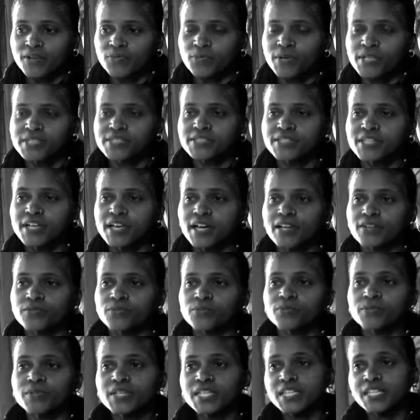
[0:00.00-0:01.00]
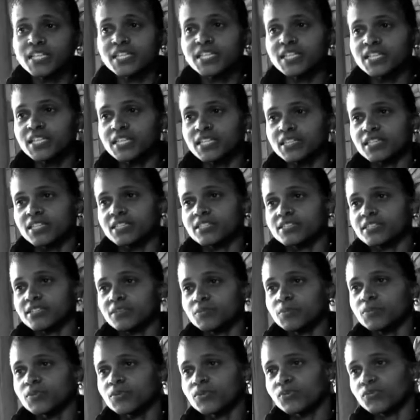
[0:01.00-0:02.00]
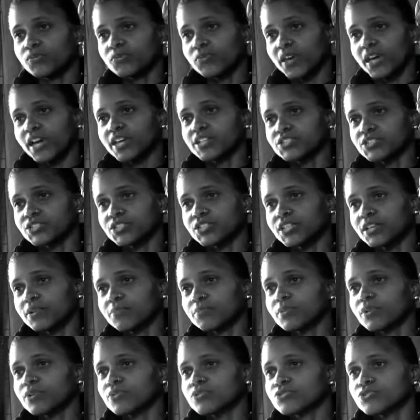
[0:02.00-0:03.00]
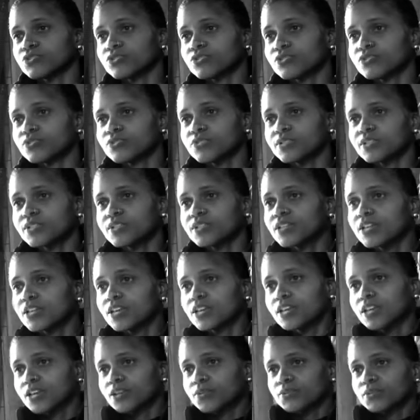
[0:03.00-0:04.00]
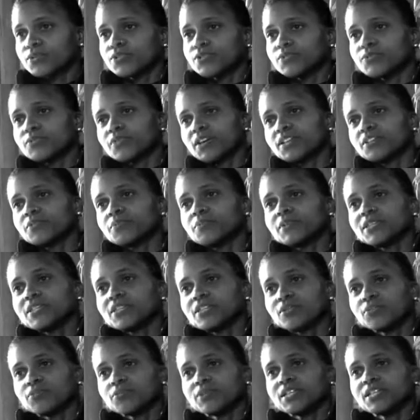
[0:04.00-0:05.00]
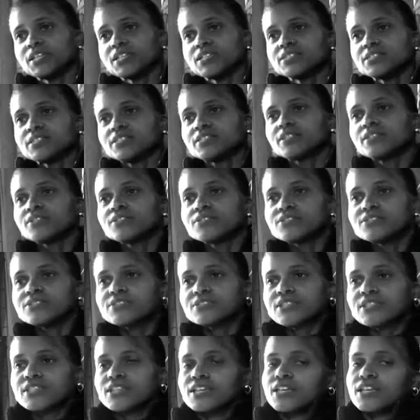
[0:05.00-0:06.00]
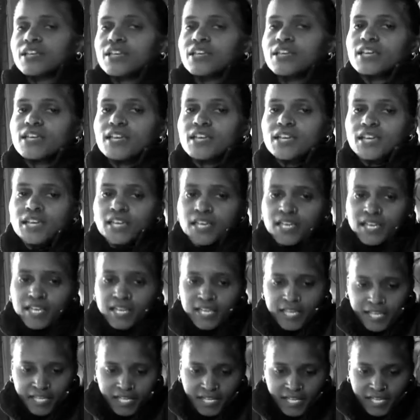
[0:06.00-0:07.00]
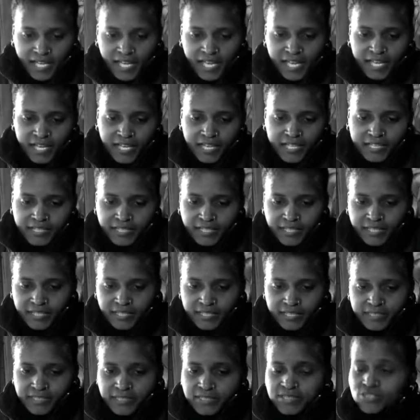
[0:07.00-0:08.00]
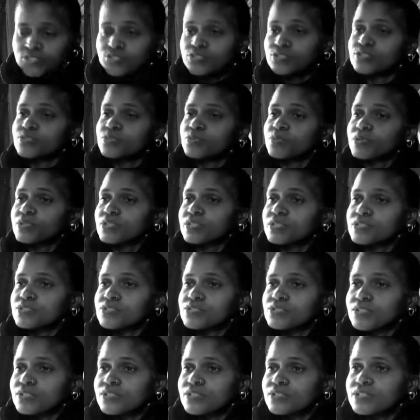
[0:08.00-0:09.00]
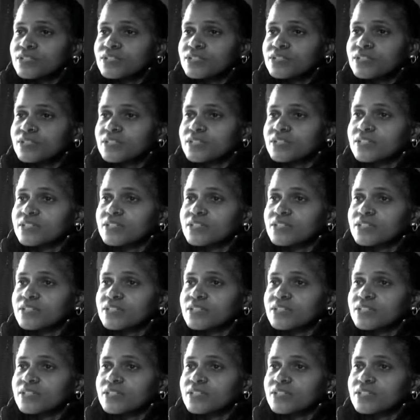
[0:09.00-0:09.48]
I was not reading in the typical fashion that most children were developing their reading skills. And the teachers were concerned.